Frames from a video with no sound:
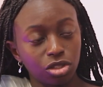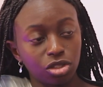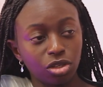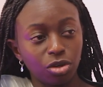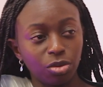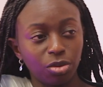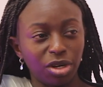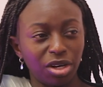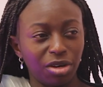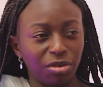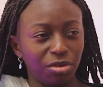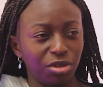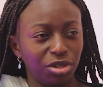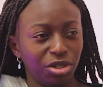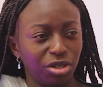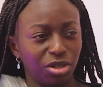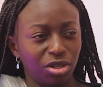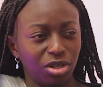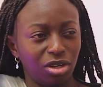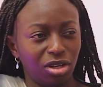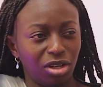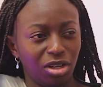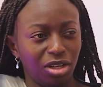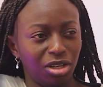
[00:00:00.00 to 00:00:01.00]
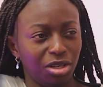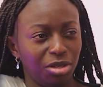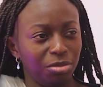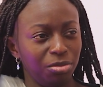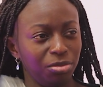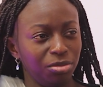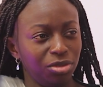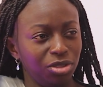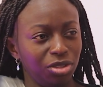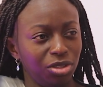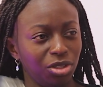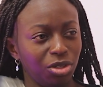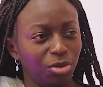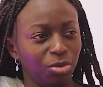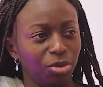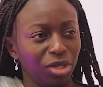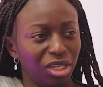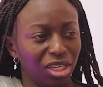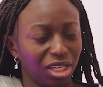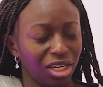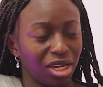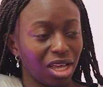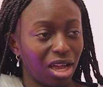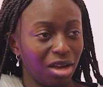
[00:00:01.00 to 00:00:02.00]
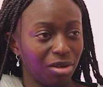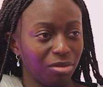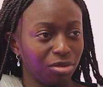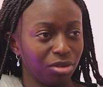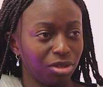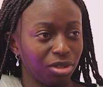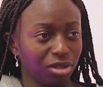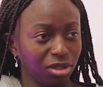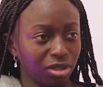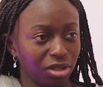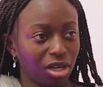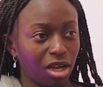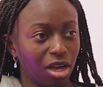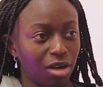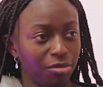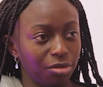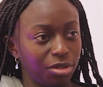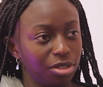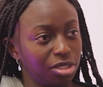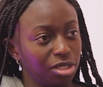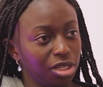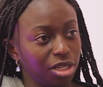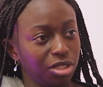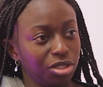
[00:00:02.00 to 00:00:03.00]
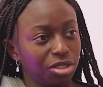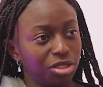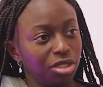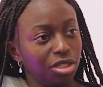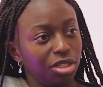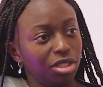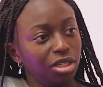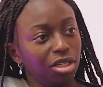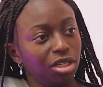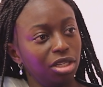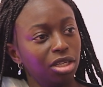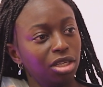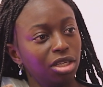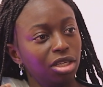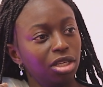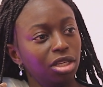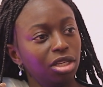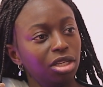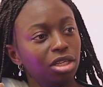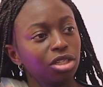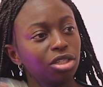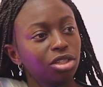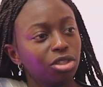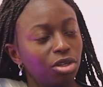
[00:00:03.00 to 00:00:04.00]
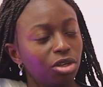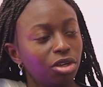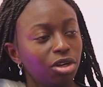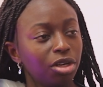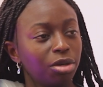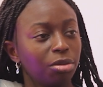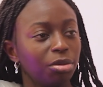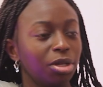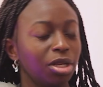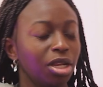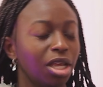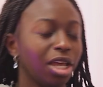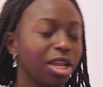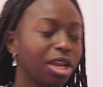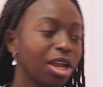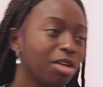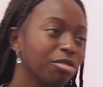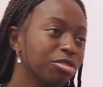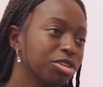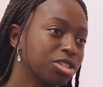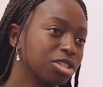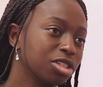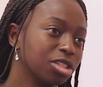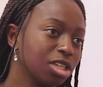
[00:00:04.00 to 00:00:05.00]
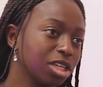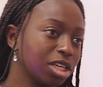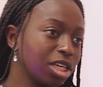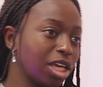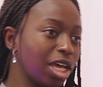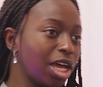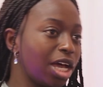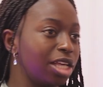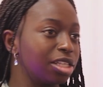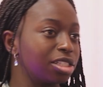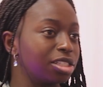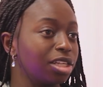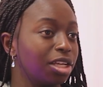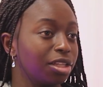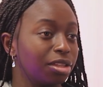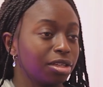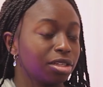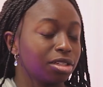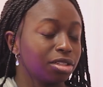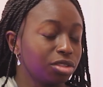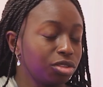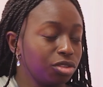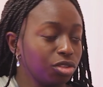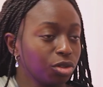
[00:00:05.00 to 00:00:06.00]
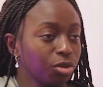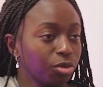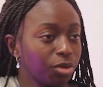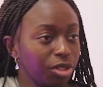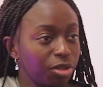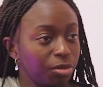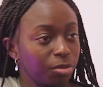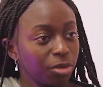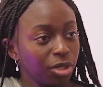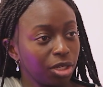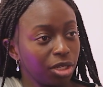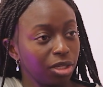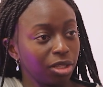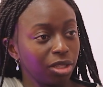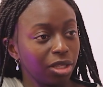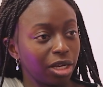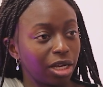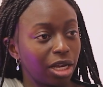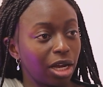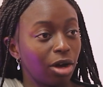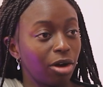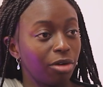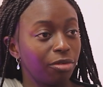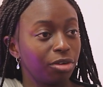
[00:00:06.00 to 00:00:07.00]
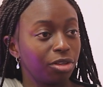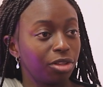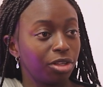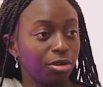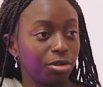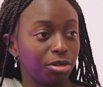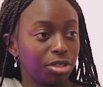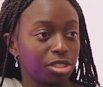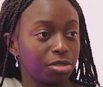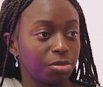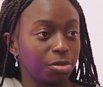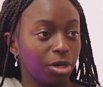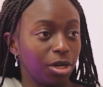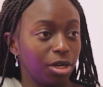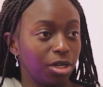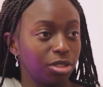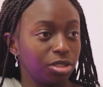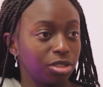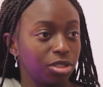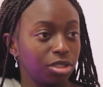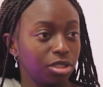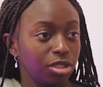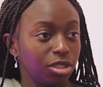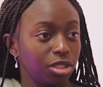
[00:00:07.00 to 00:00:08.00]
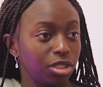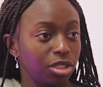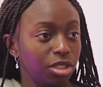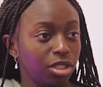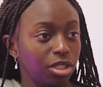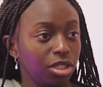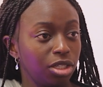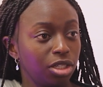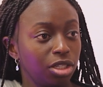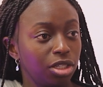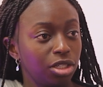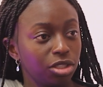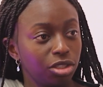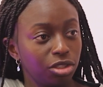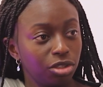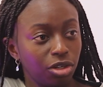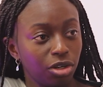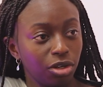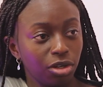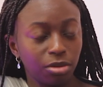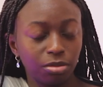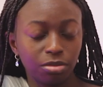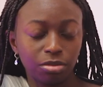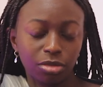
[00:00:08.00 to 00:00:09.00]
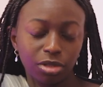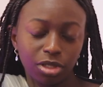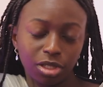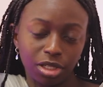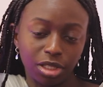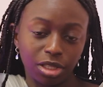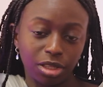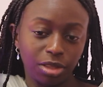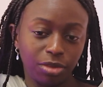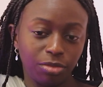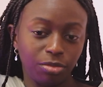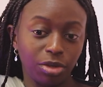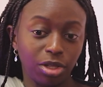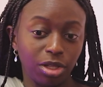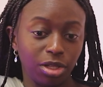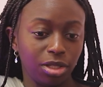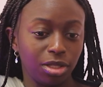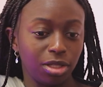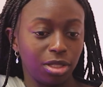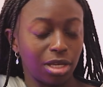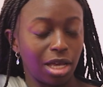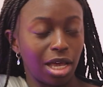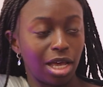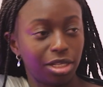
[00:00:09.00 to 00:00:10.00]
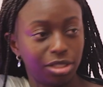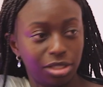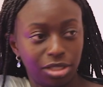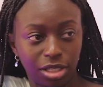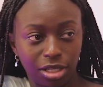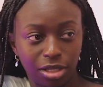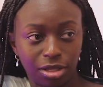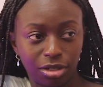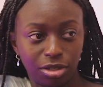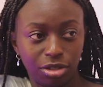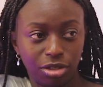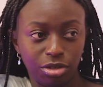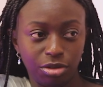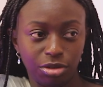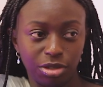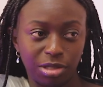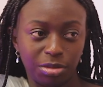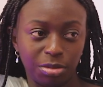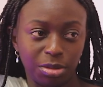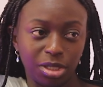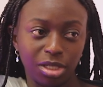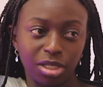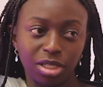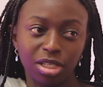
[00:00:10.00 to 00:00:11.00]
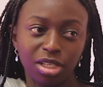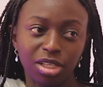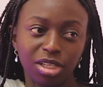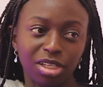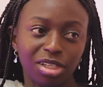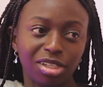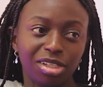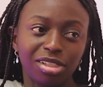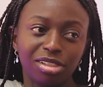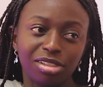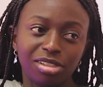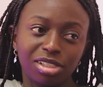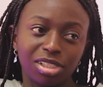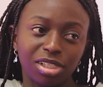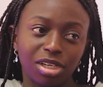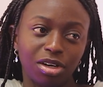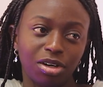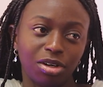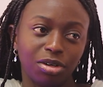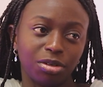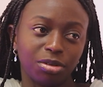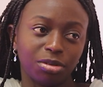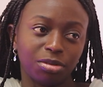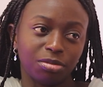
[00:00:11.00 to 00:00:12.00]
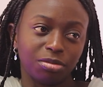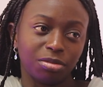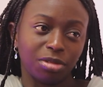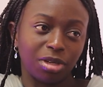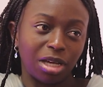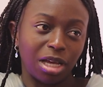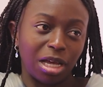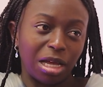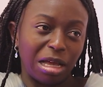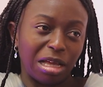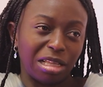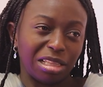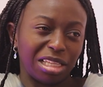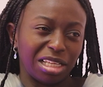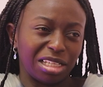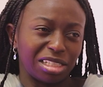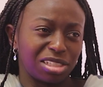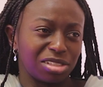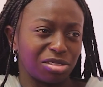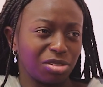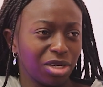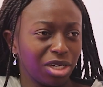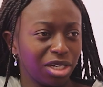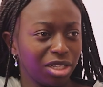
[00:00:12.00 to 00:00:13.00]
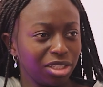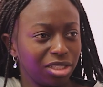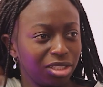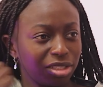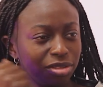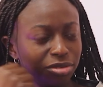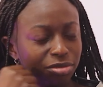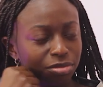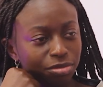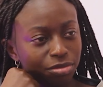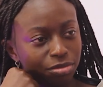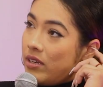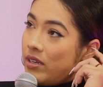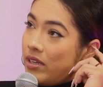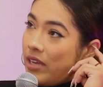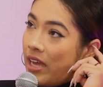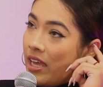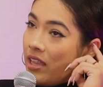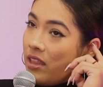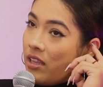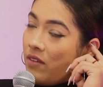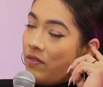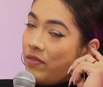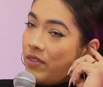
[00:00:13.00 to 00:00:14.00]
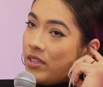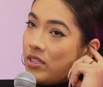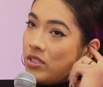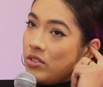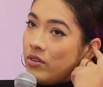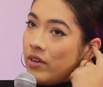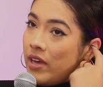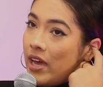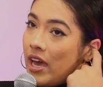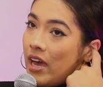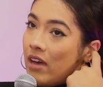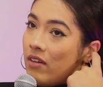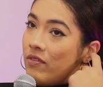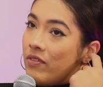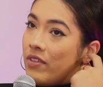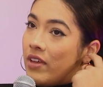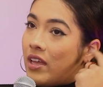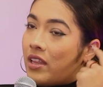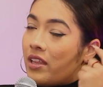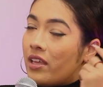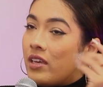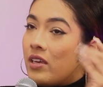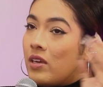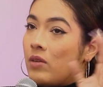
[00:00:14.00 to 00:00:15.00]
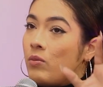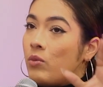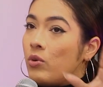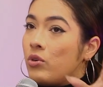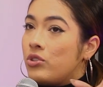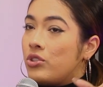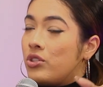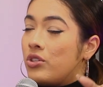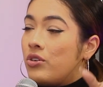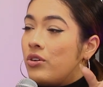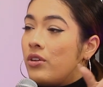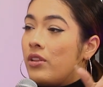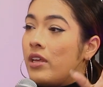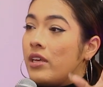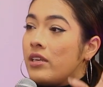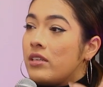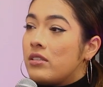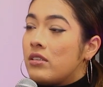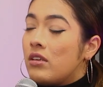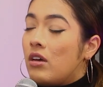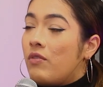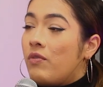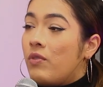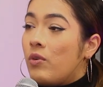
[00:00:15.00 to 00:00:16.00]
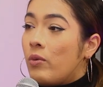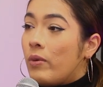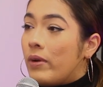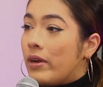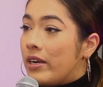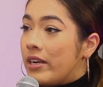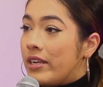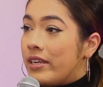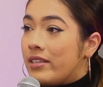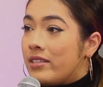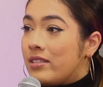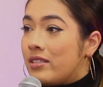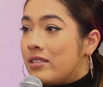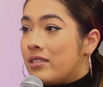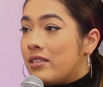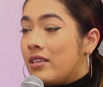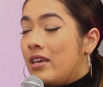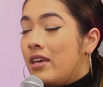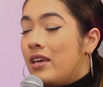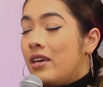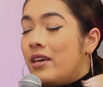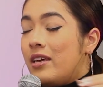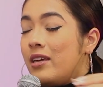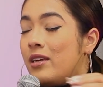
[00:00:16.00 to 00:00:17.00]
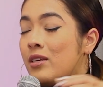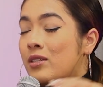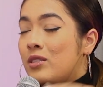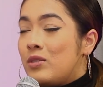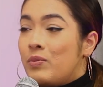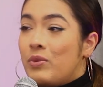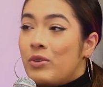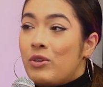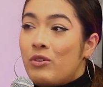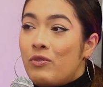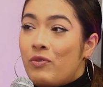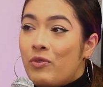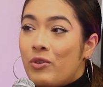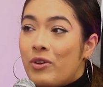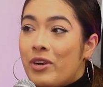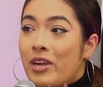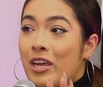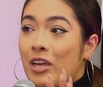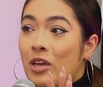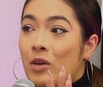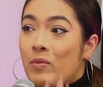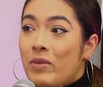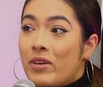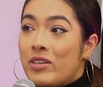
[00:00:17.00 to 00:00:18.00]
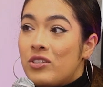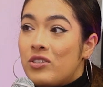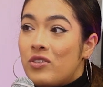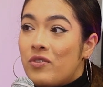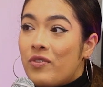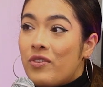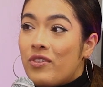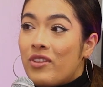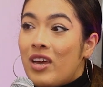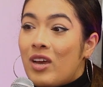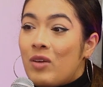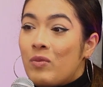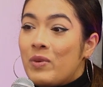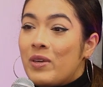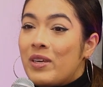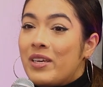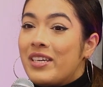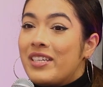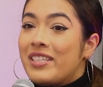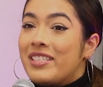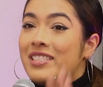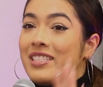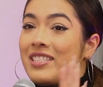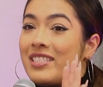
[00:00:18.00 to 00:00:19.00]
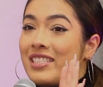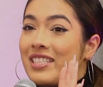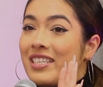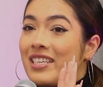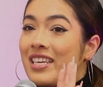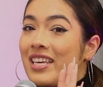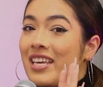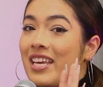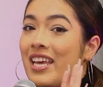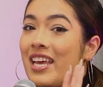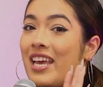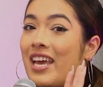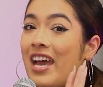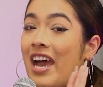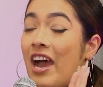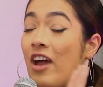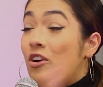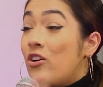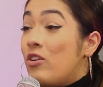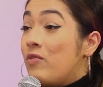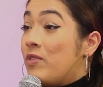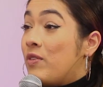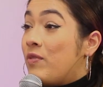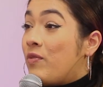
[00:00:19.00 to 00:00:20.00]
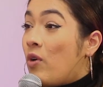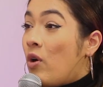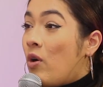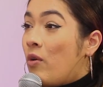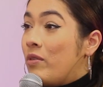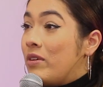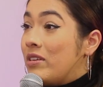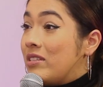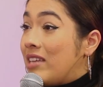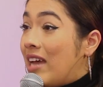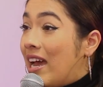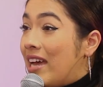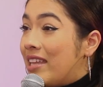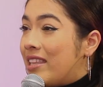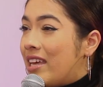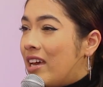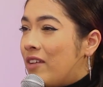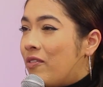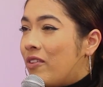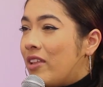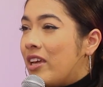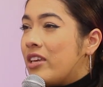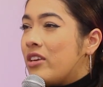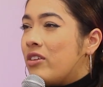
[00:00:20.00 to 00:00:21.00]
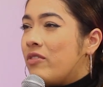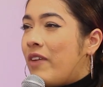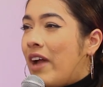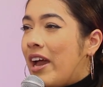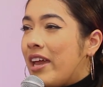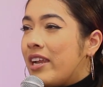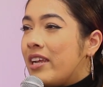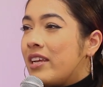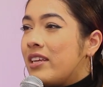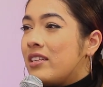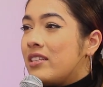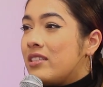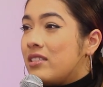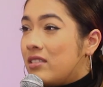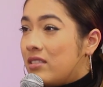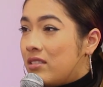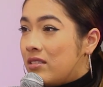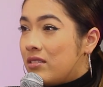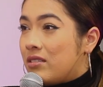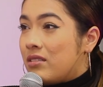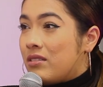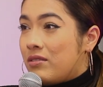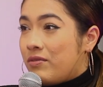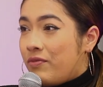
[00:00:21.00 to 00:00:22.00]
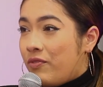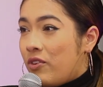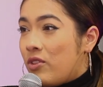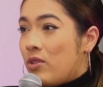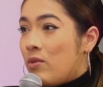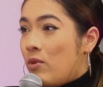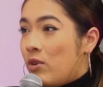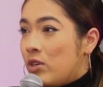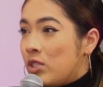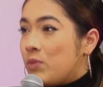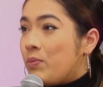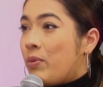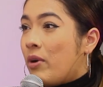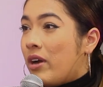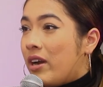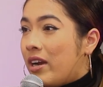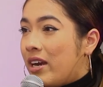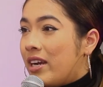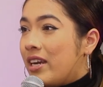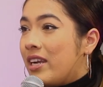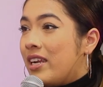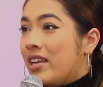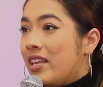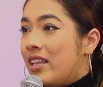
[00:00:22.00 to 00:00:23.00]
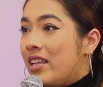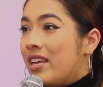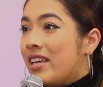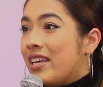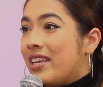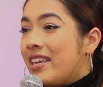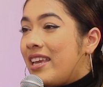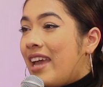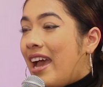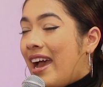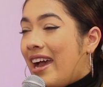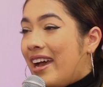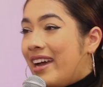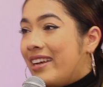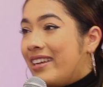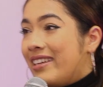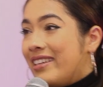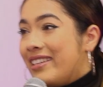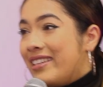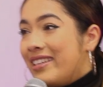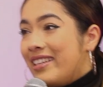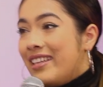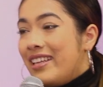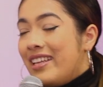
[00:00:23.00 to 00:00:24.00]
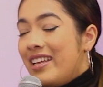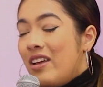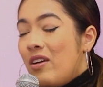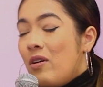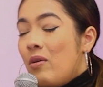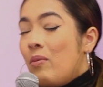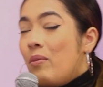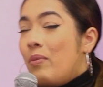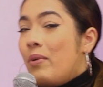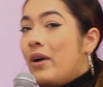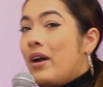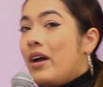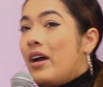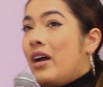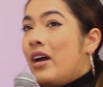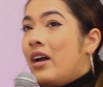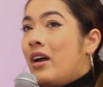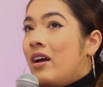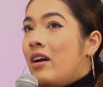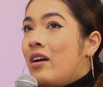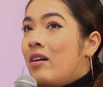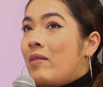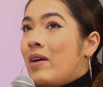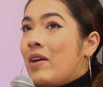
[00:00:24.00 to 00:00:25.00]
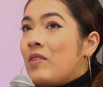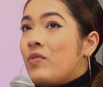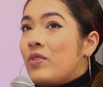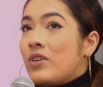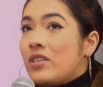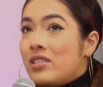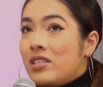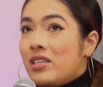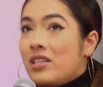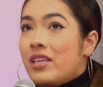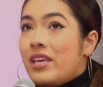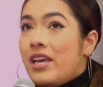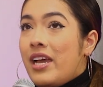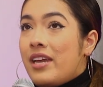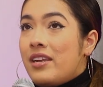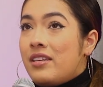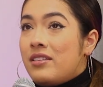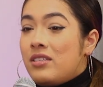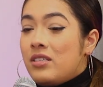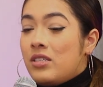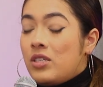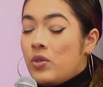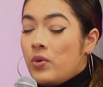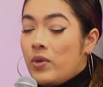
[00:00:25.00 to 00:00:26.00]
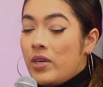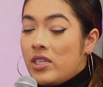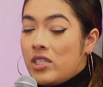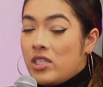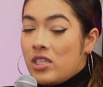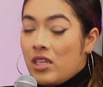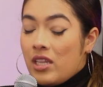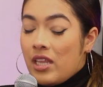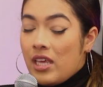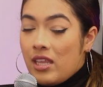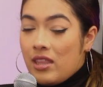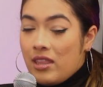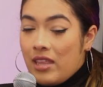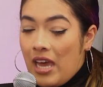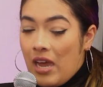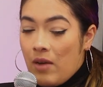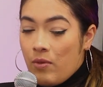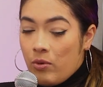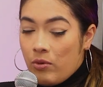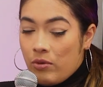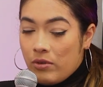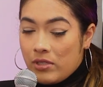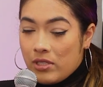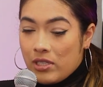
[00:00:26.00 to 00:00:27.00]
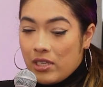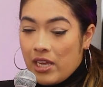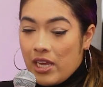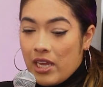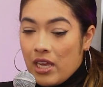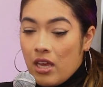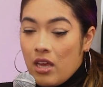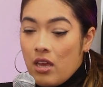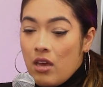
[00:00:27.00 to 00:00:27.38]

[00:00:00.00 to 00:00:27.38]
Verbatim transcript: So whenever you're calm, you know, we can have a conversation. A healthy conversation. You know what I mean? And yeah. obviously, like, it has nothing to do with me. Like, however they respond, you know, it really has nothing to do with me. Yeah. So I love that you I love that you have that, like, emotional, like, self-awareness. It's beautiful. And I commend you for that, because I don't know if you've always had that. I feel like you've had it for the I'm most just part. Chill. Yeah. Yeah. But um, I've recently had a situation like that where it was like,